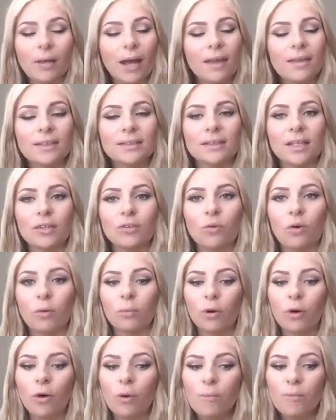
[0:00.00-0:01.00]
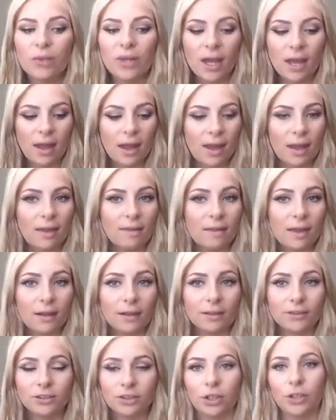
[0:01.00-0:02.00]
this like normal, and then
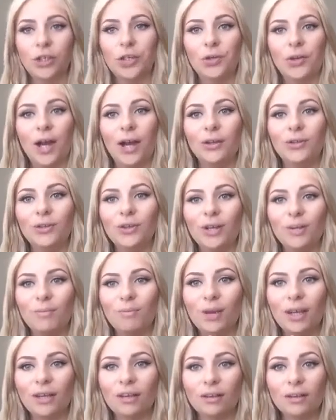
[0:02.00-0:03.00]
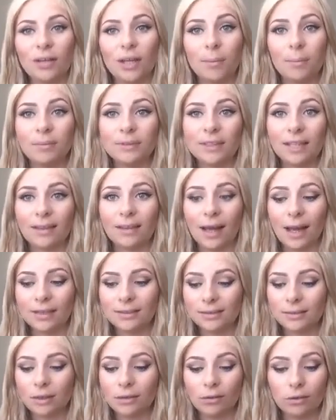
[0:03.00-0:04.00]
I'll show you how you can make your lips
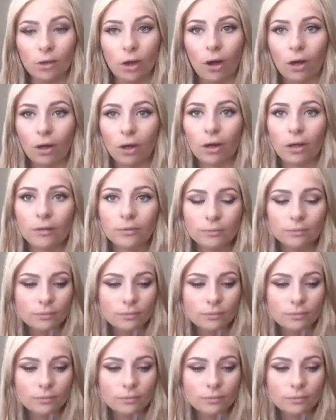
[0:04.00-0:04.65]
last longer.